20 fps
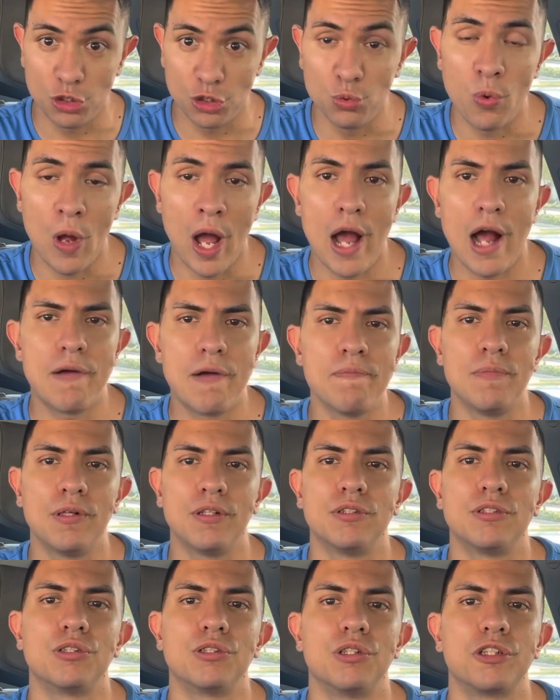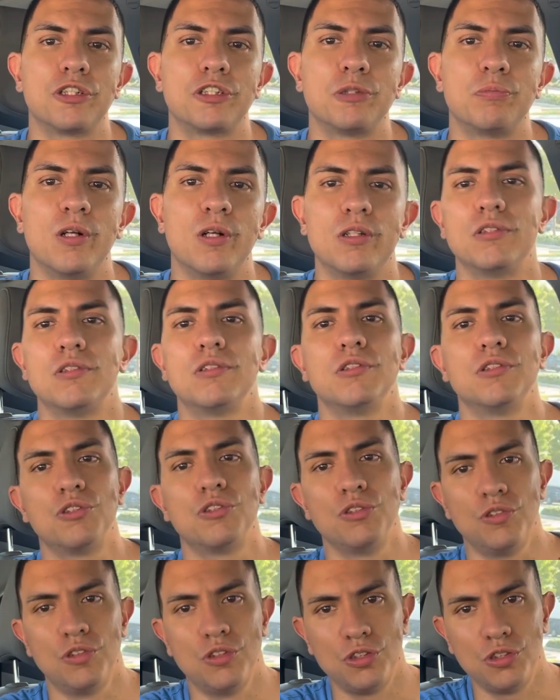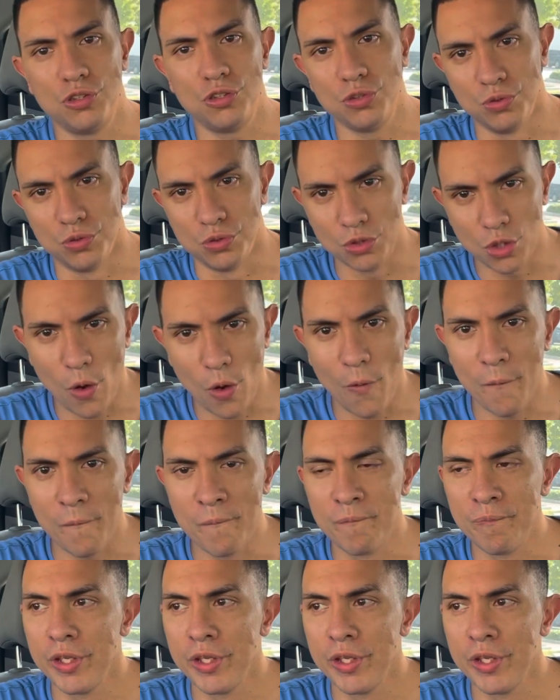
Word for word: to have military experiences, to, to know